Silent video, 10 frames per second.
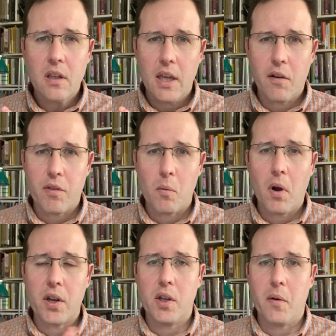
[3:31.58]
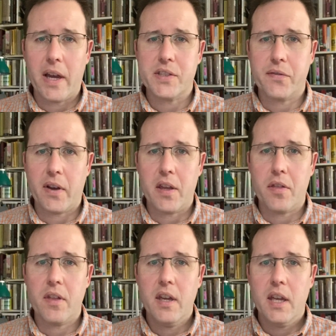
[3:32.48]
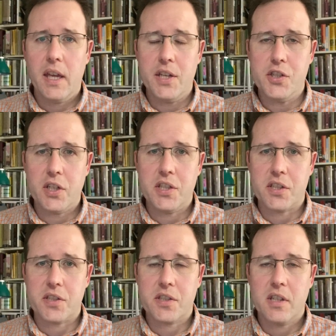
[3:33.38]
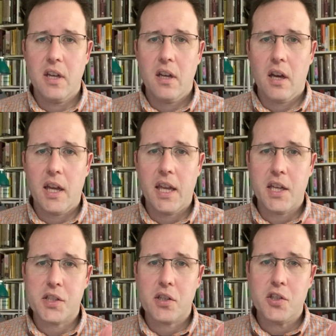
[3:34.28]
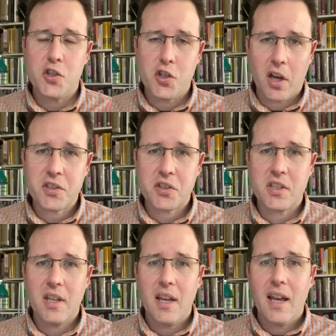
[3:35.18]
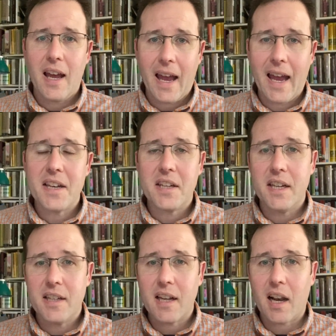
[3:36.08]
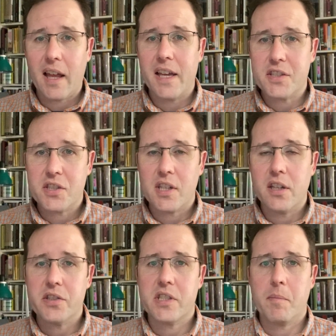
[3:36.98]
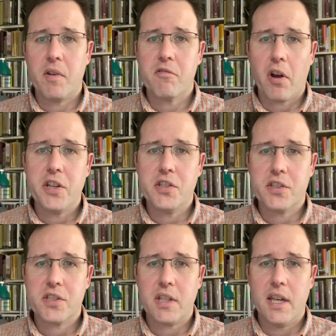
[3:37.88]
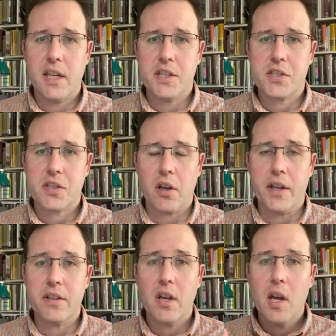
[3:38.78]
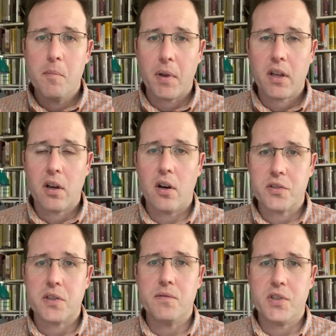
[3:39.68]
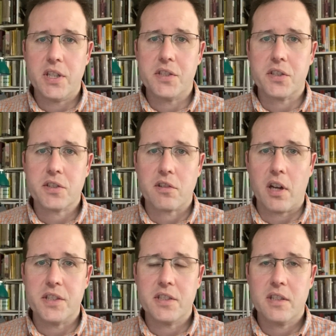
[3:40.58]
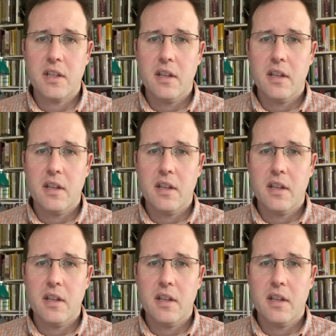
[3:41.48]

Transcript: of the one who has faith in Jesus. He is just, and he declares sinners to be righteous in his sight because of Jesus Christ.